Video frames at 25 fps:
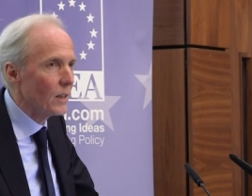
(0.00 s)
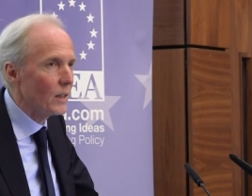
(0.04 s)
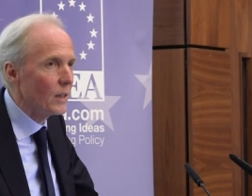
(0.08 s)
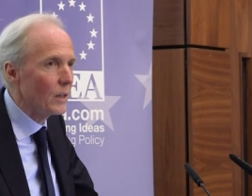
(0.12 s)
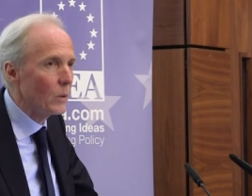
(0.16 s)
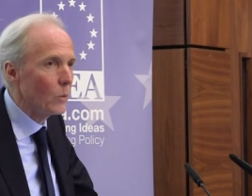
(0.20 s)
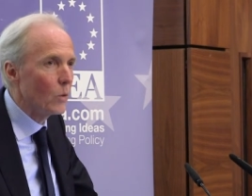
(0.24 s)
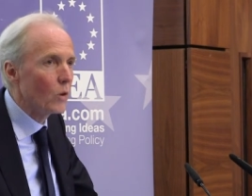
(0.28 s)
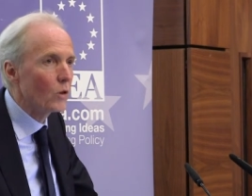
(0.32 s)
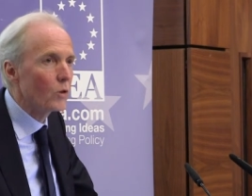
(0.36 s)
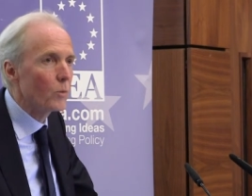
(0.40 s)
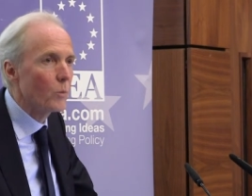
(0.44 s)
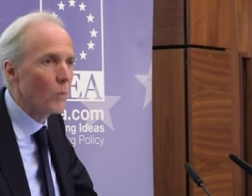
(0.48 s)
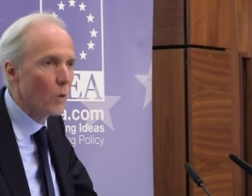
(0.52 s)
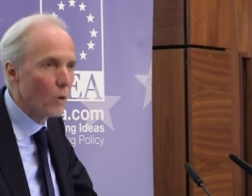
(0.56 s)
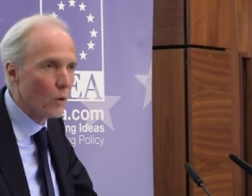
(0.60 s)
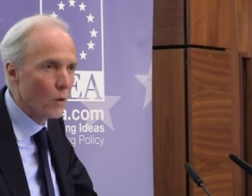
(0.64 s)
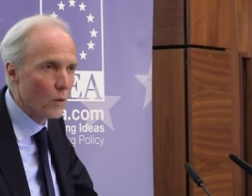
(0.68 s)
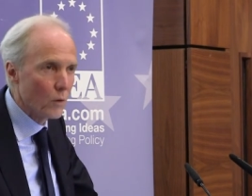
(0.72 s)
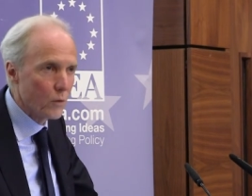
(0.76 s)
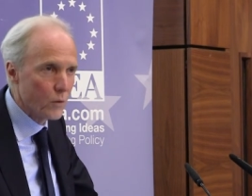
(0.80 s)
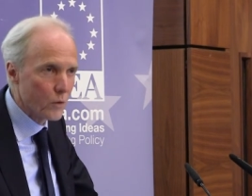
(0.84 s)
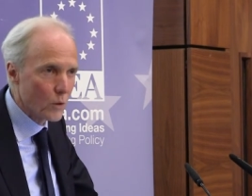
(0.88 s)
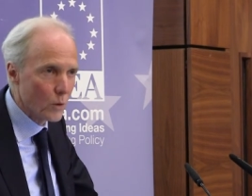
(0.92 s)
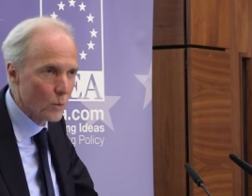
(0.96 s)
They want
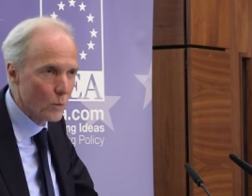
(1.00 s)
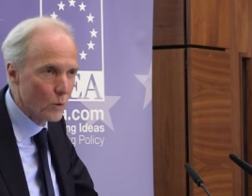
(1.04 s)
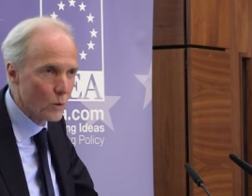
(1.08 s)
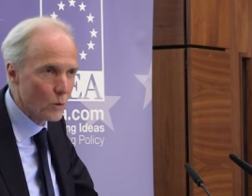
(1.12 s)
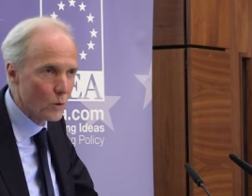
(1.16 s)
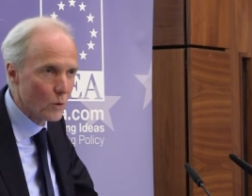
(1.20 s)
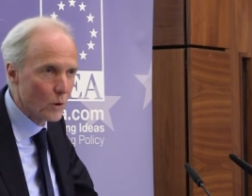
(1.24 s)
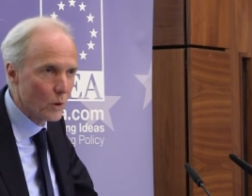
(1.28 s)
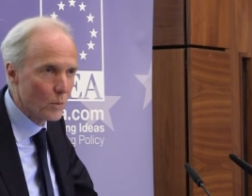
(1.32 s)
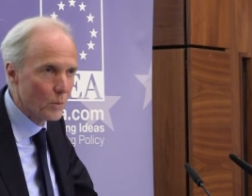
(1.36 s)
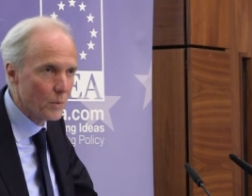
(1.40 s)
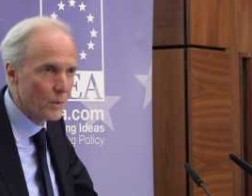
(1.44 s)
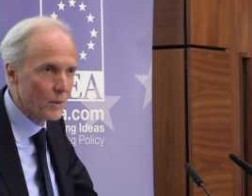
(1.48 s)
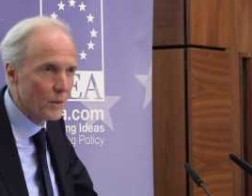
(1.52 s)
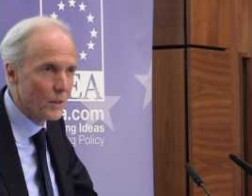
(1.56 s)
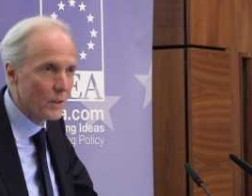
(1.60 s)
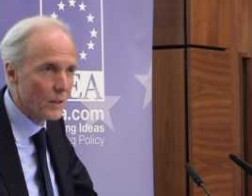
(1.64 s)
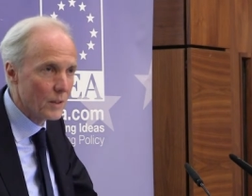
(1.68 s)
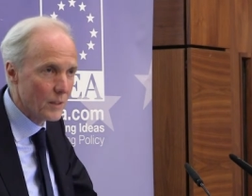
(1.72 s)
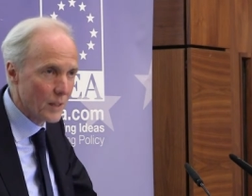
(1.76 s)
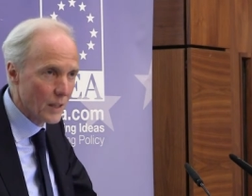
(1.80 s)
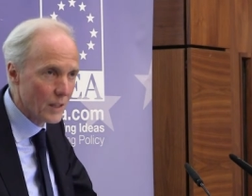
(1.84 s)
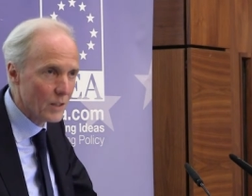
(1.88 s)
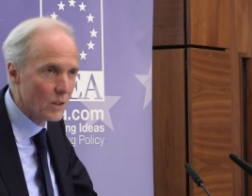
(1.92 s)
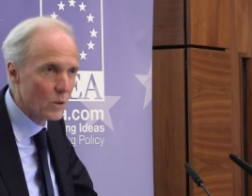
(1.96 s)
more from Europe.
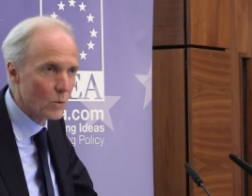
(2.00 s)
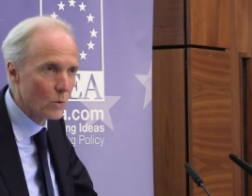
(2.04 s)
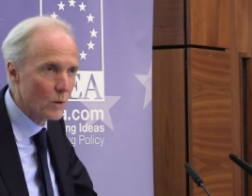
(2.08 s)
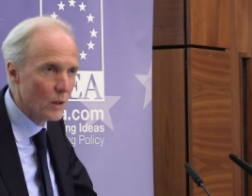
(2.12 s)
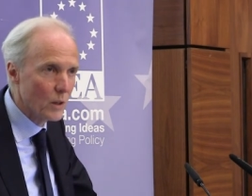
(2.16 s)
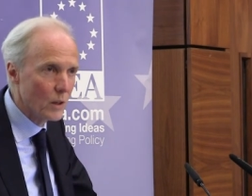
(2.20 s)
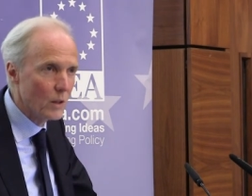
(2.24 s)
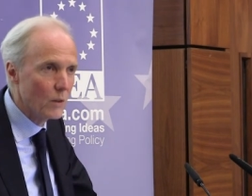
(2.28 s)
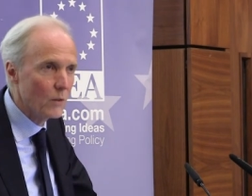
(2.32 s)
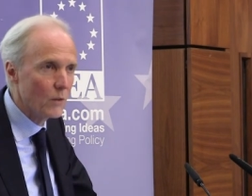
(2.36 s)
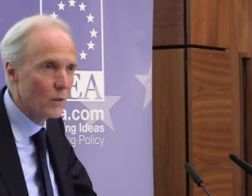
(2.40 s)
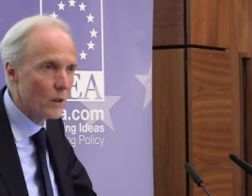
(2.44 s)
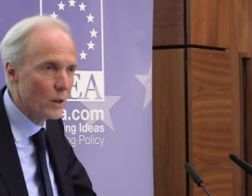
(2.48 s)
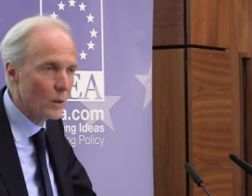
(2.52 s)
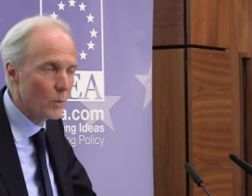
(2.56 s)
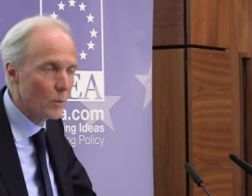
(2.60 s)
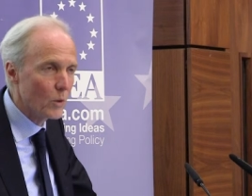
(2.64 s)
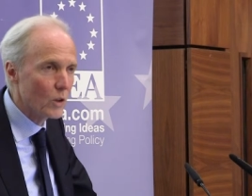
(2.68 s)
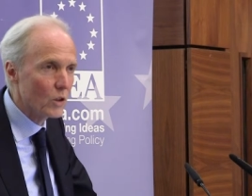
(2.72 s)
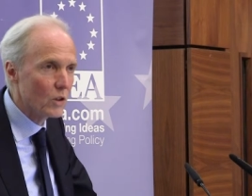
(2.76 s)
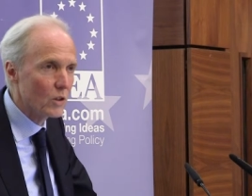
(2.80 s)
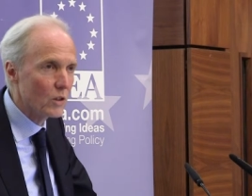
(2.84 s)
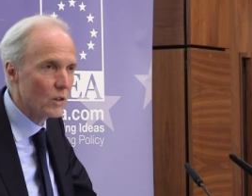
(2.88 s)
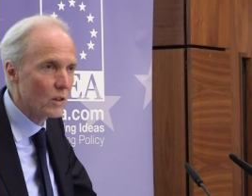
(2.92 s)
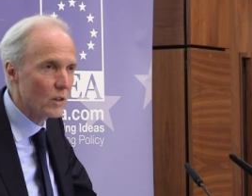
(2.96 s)
And that's really very
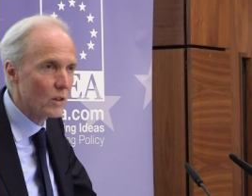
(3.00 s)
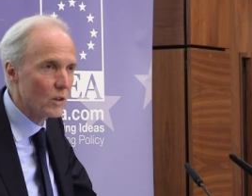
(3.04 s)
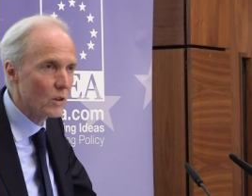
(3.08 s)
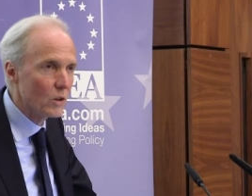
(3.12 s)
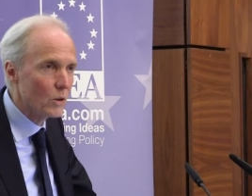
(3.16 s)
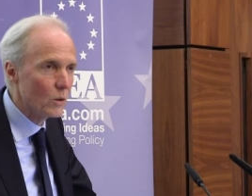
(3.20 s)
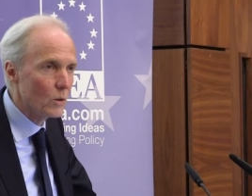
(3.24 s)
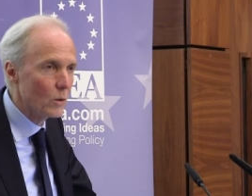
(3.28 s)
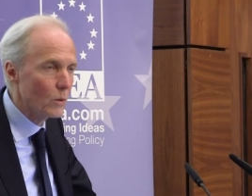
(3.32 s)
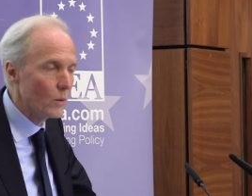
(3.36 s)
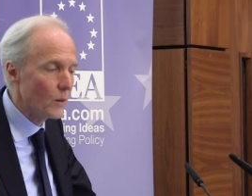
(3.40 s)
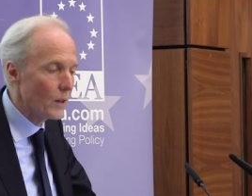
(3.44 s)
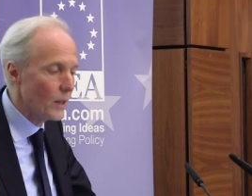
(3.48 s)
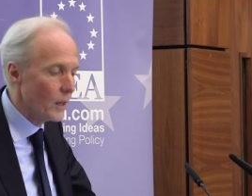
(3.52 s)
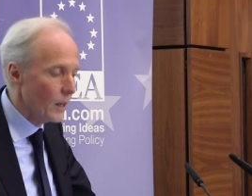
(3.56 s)
much the issue.